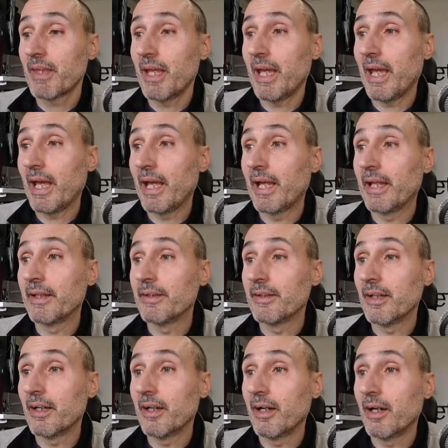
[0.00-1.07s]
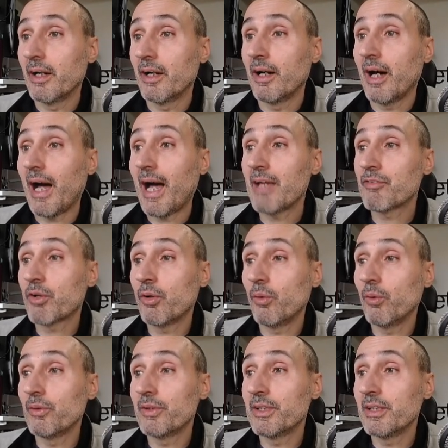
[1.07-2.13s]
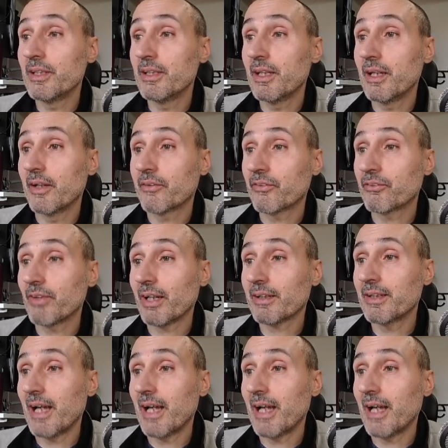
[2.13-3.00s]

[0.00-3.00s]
and I've called the extract